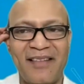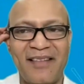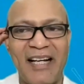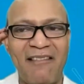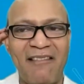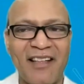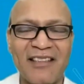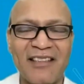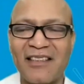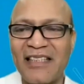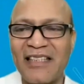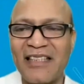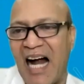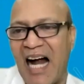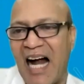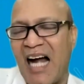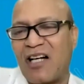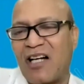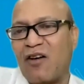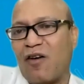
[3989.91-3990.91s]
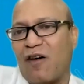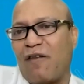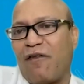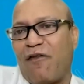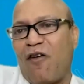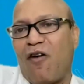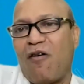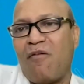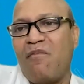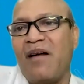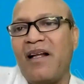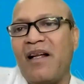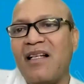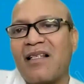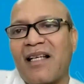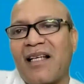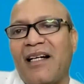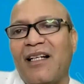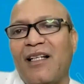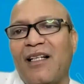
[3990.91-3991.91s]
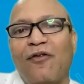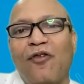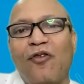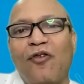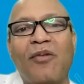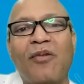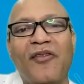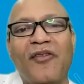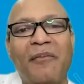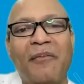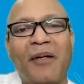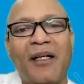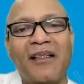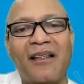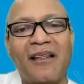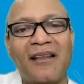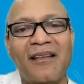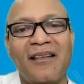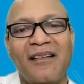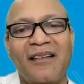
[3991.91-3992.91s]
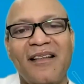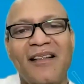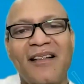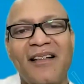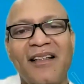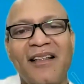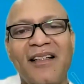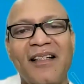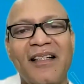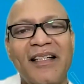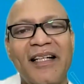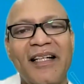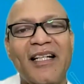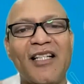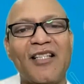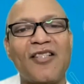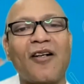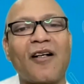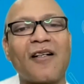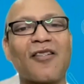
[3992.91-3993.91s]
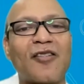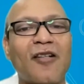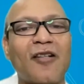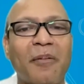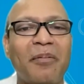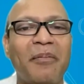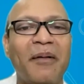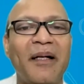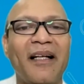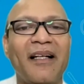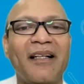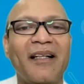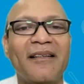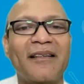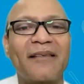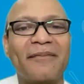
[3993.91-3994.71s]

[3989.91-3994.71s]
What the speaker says: And once the heart got formed inside the womb of the mother, it has not stopped beating.